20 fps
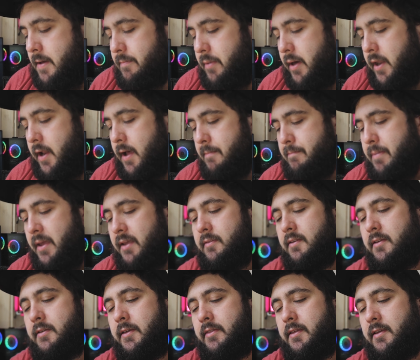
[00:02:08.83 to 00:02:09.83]
But
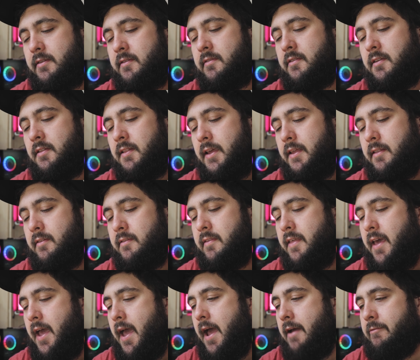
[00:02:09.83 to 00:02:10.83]
basically, this is a lens that